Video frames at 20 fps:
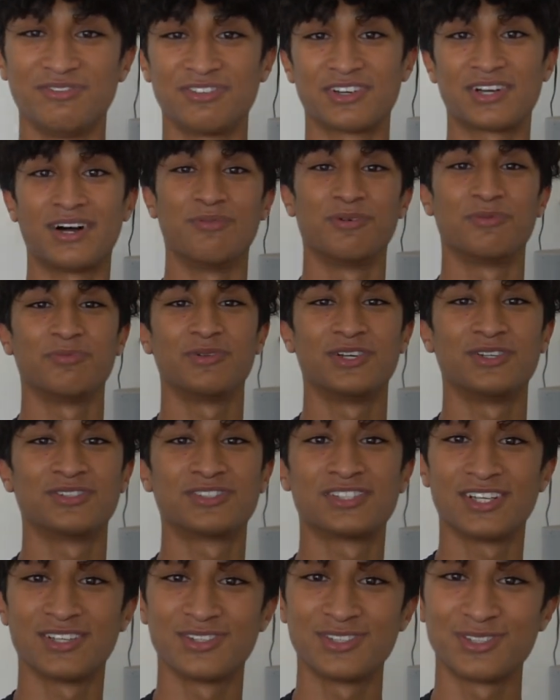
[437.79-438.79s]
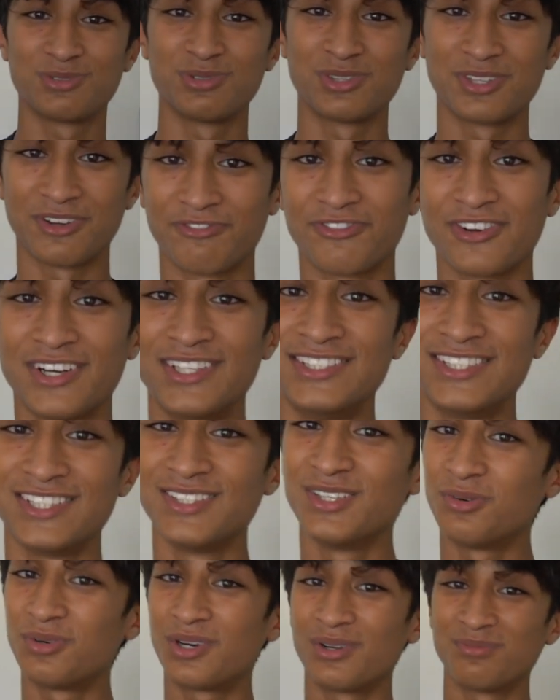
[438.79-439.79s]
leave a comment below, share this with your friends,
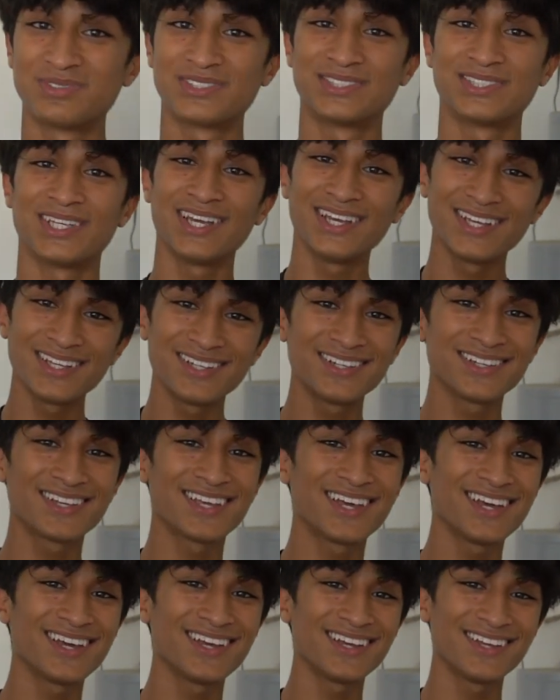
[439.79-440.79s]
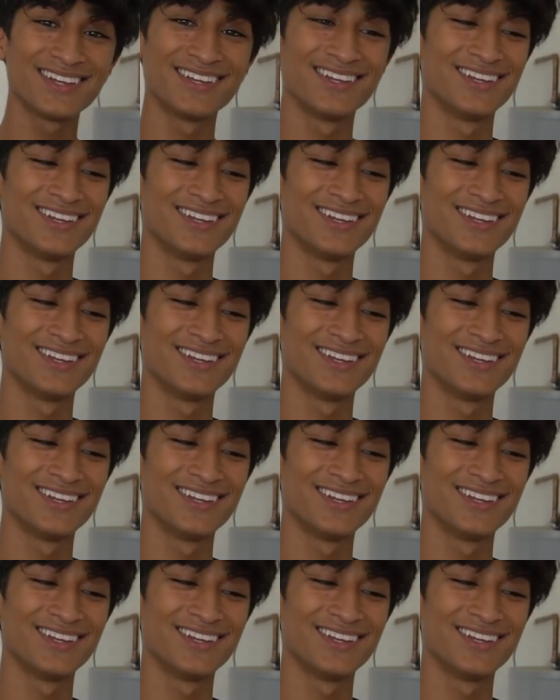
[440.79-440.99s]
you know what I'm saying, okay?